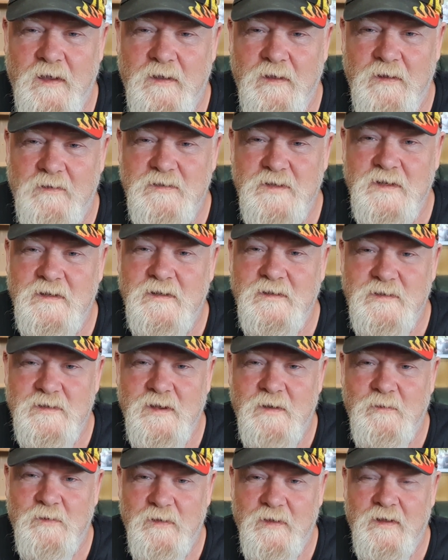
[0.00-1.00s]
get a sentence
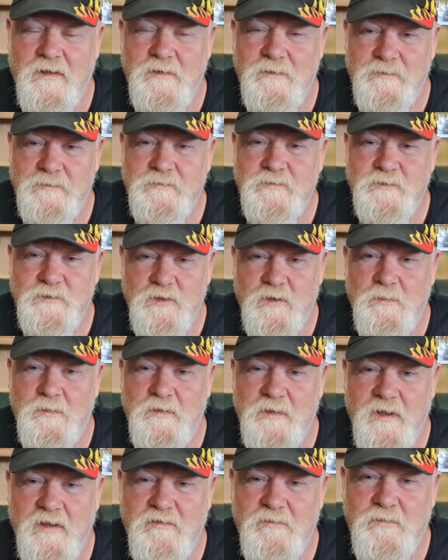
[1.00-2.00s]
out without dropping
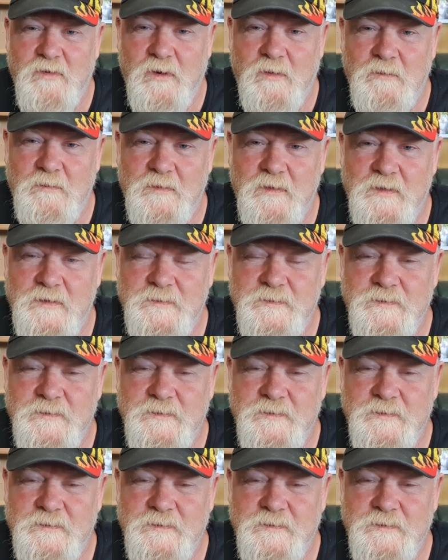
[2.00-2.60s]
the F-bomb, but